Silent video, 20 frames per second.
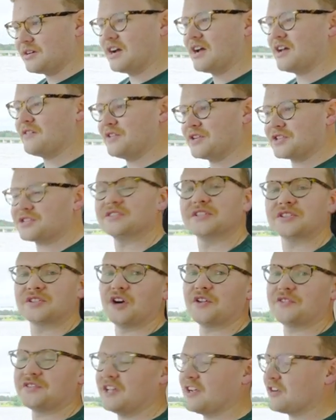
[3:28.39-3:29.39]
I eventually
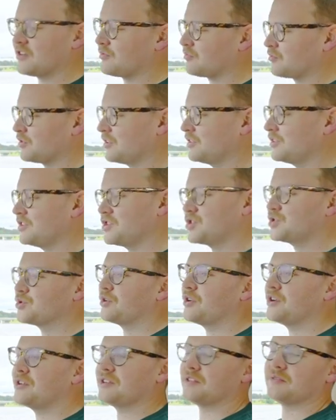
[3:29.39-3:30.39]
got there and really
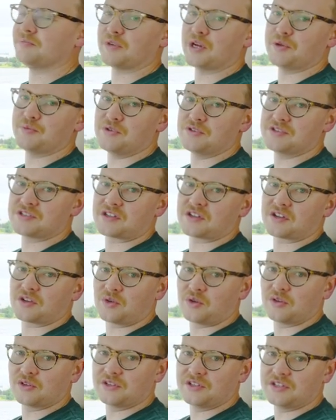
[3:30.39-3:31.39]
enjoyed my music
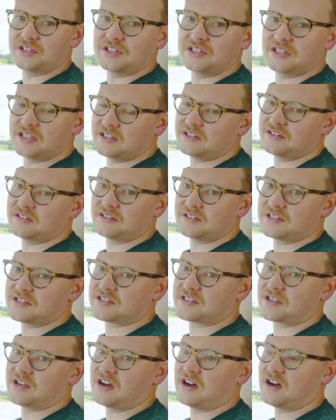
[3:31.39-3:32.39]
quality in
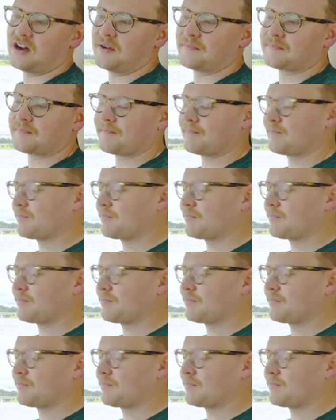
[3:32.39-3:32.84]
this car.